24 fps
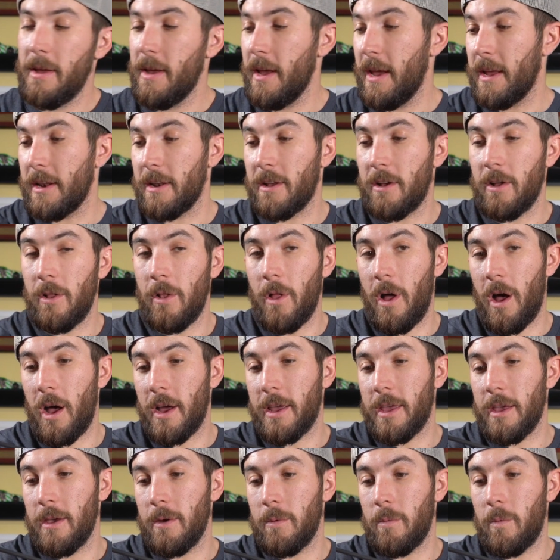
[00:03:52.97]
and
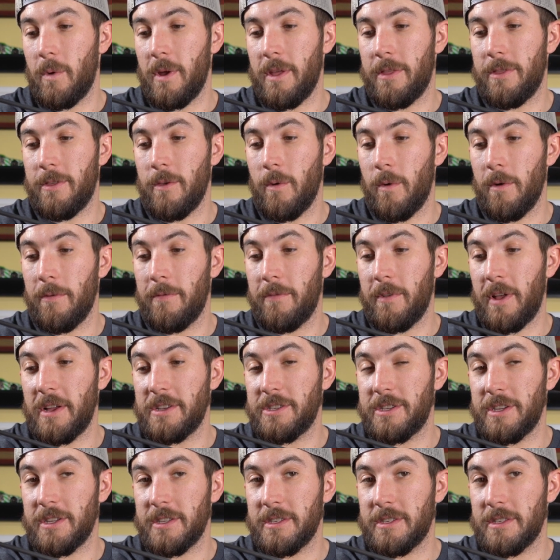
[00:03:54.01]
clock it with your
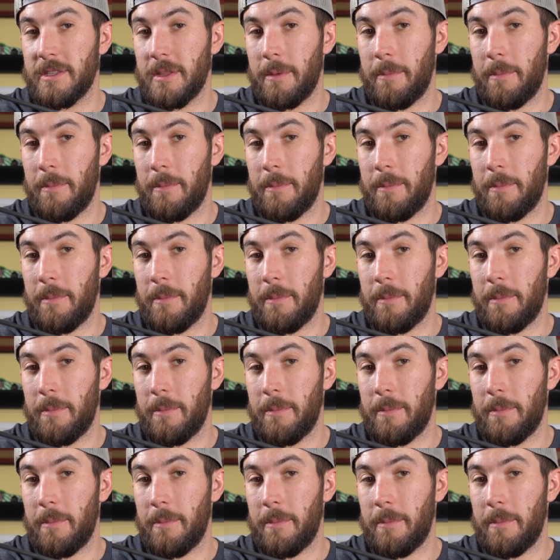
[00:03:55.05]
fletchings in